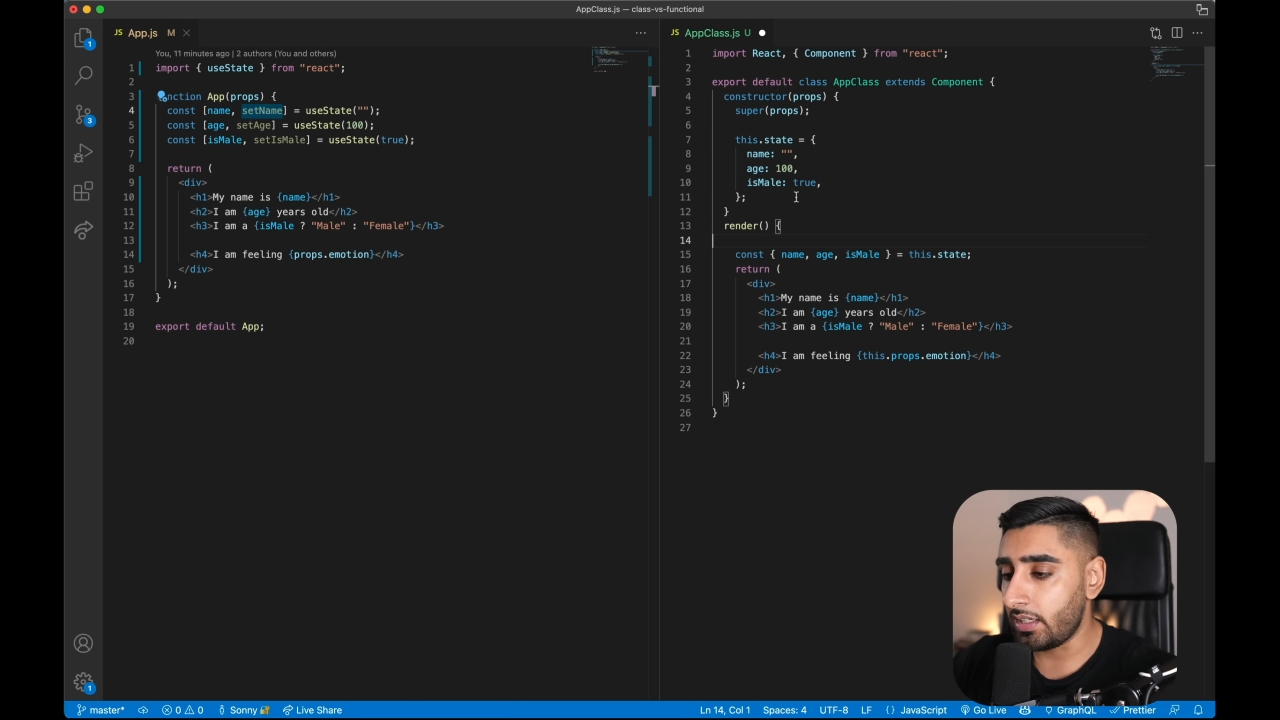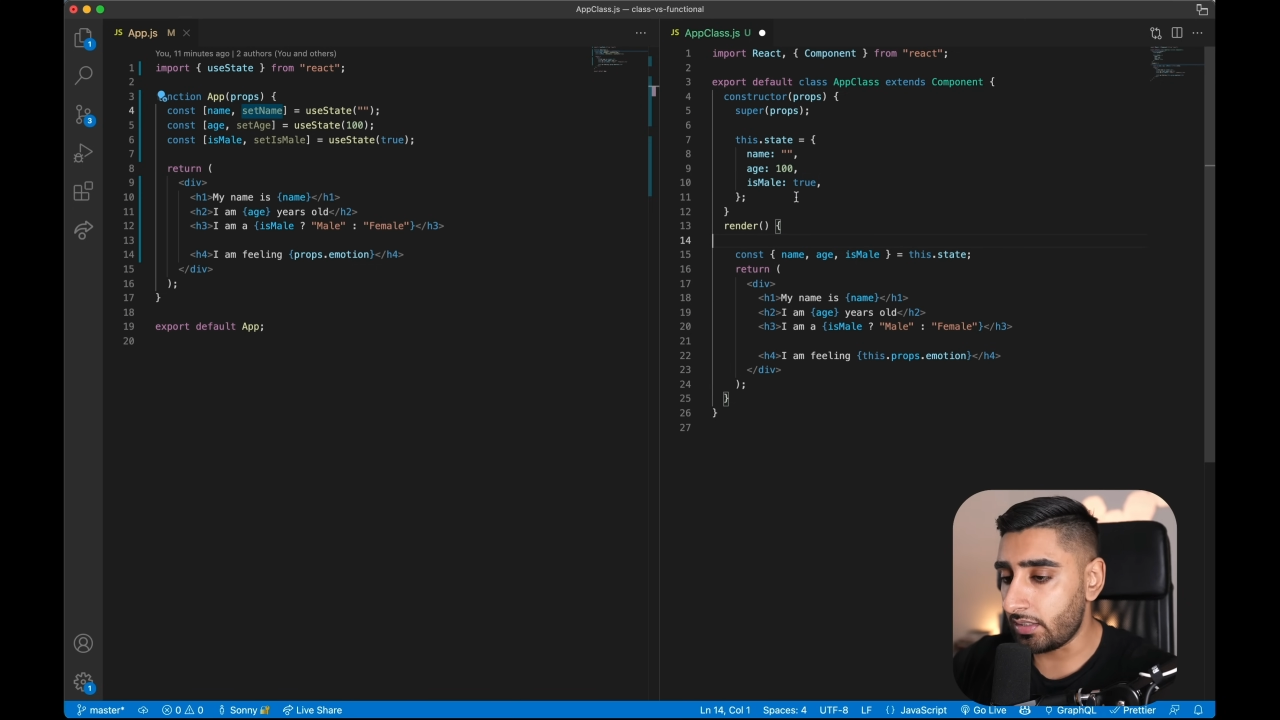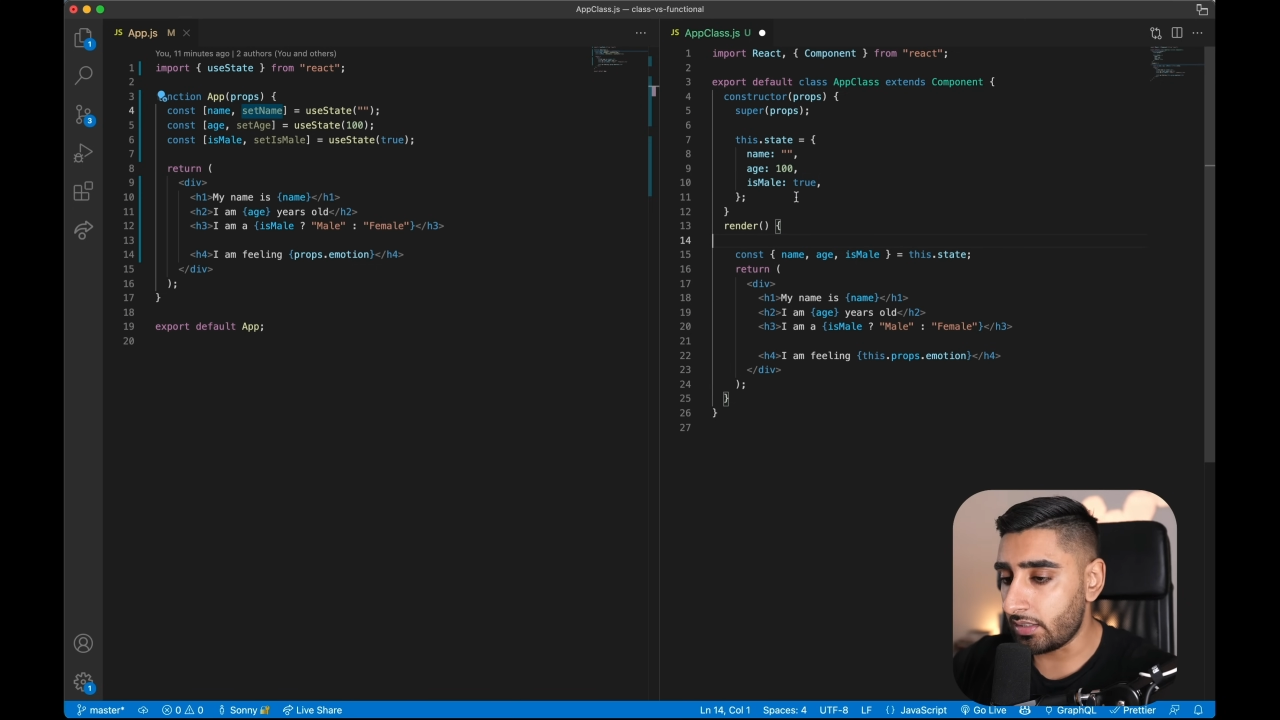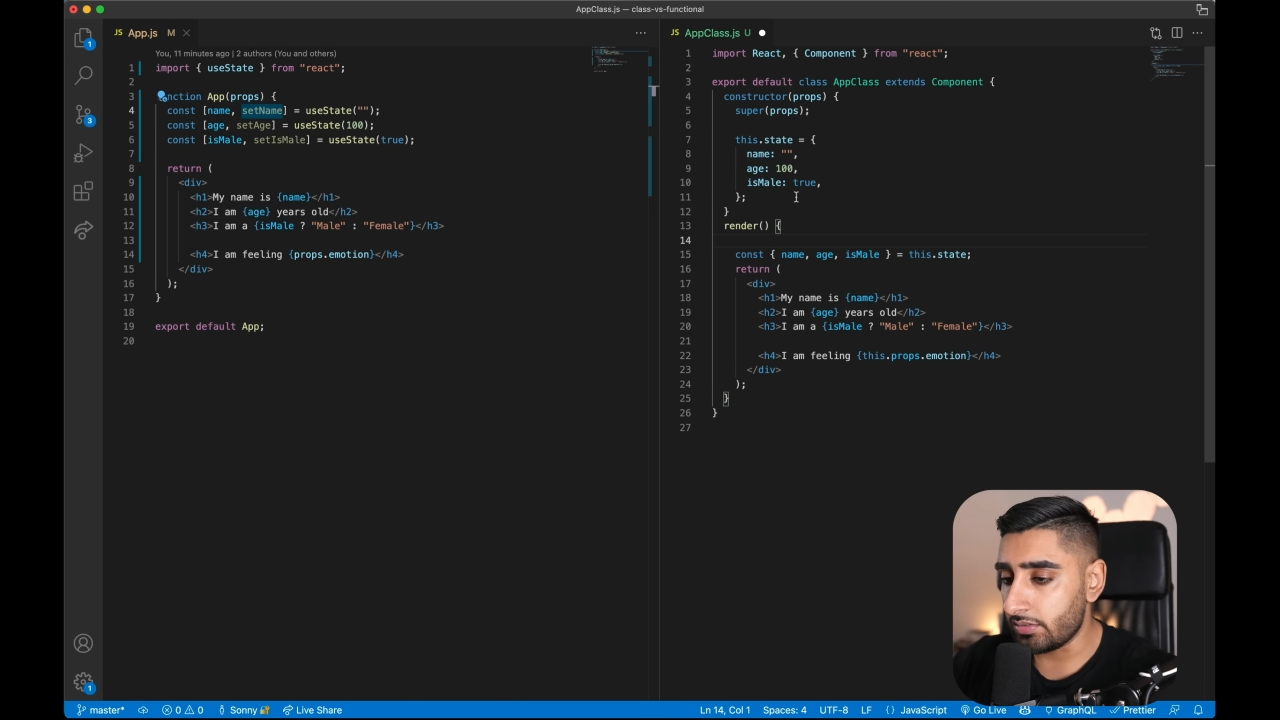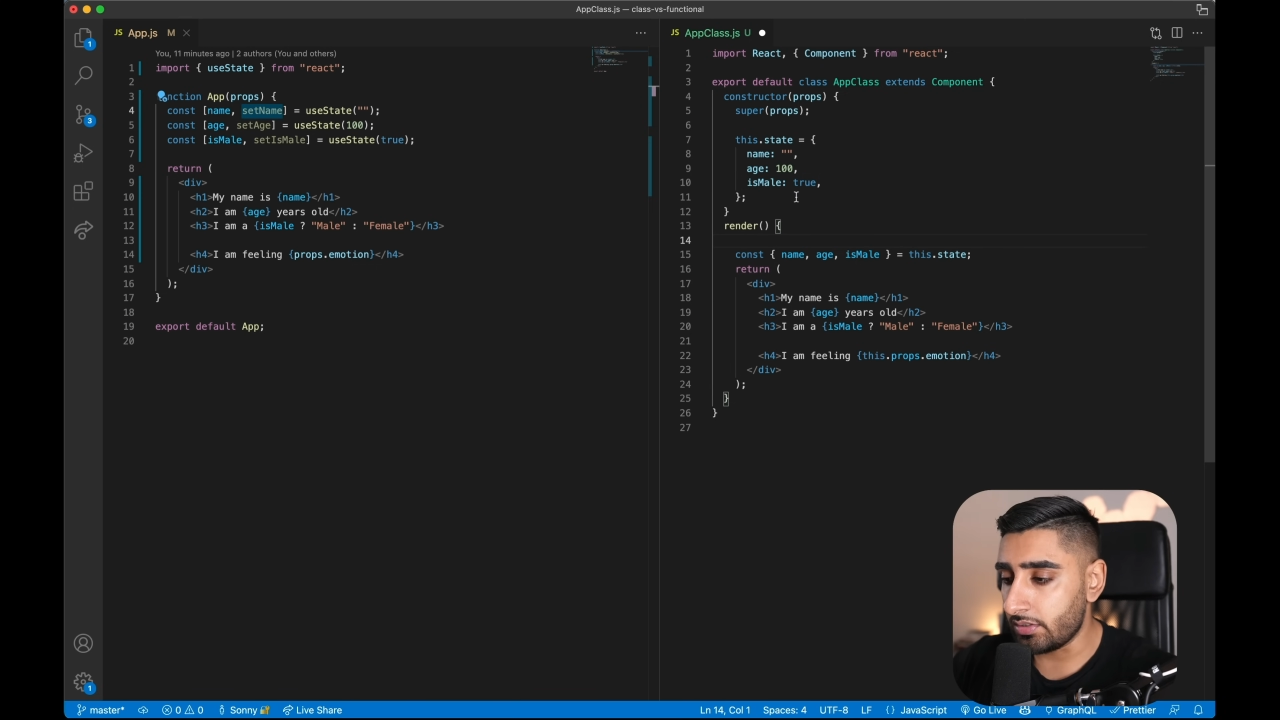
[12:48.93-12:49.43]

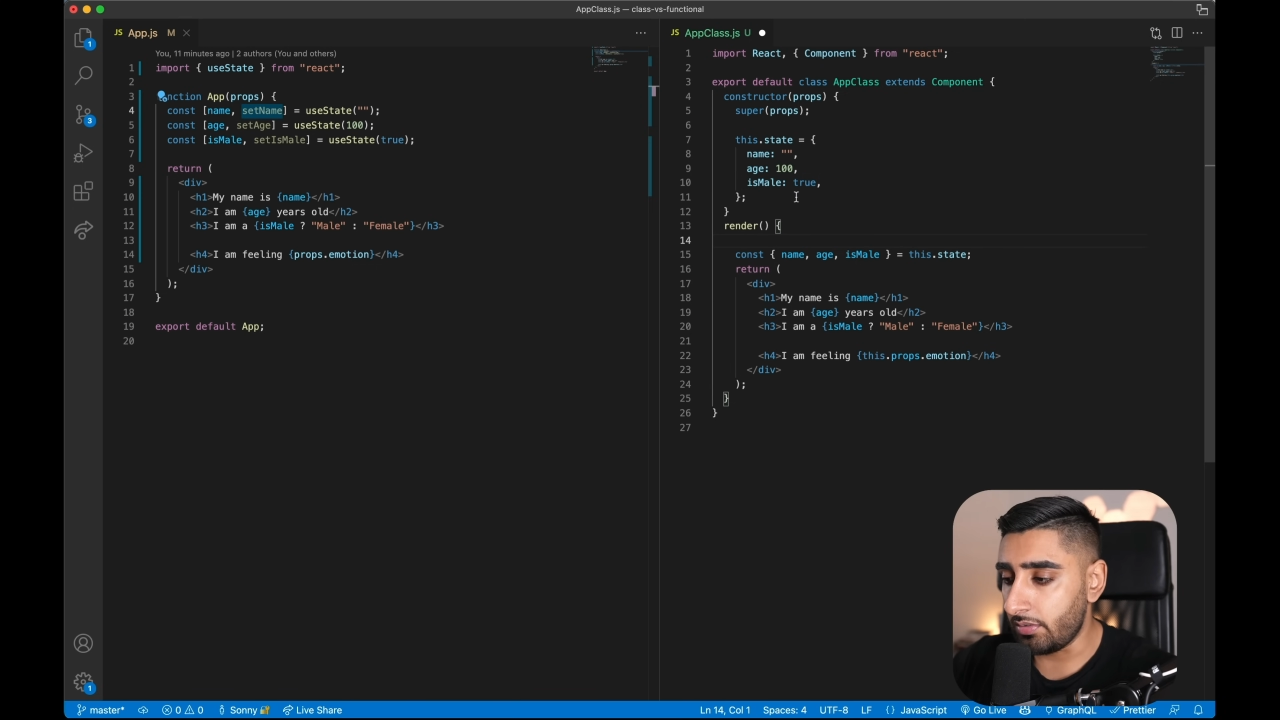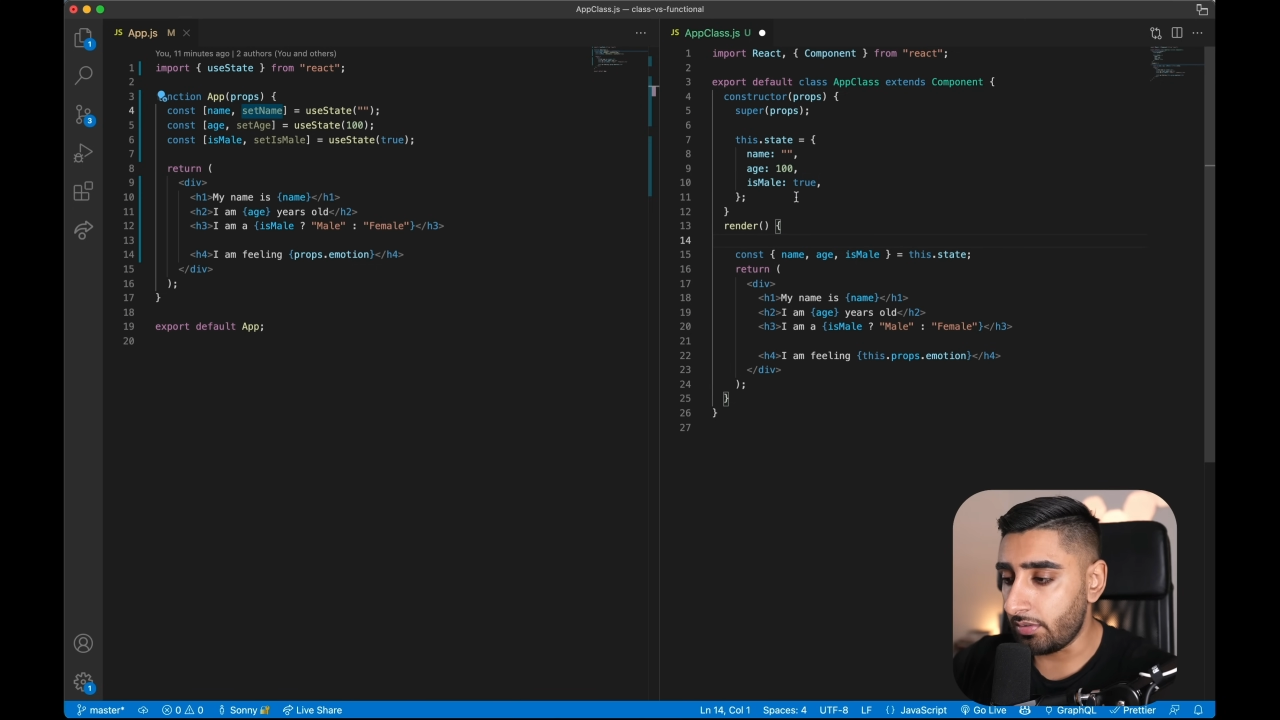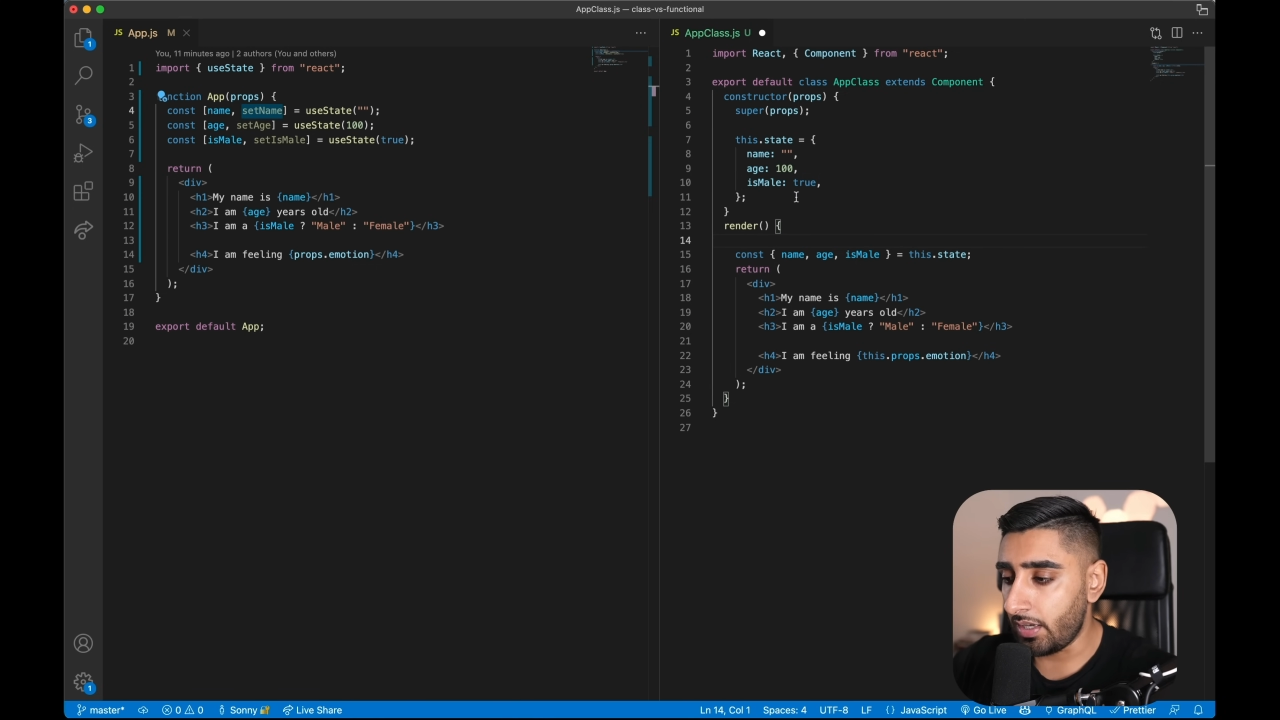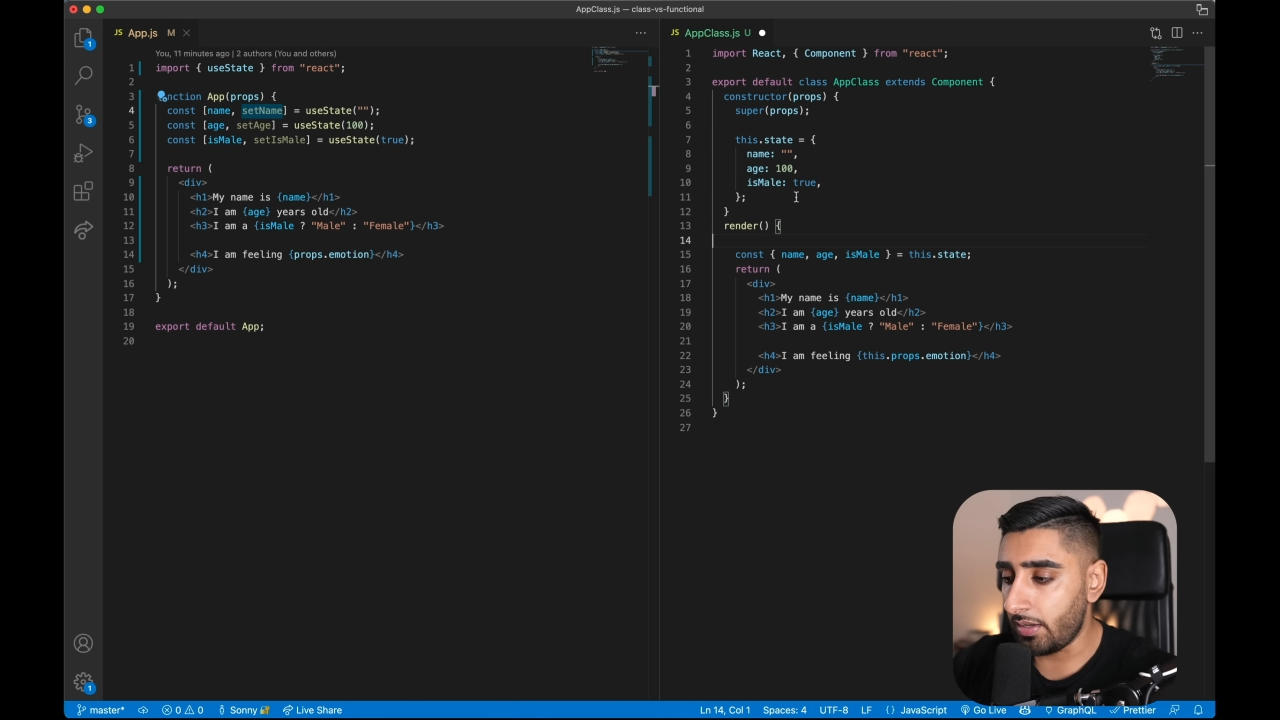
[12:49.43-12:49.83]
nutshell, okay?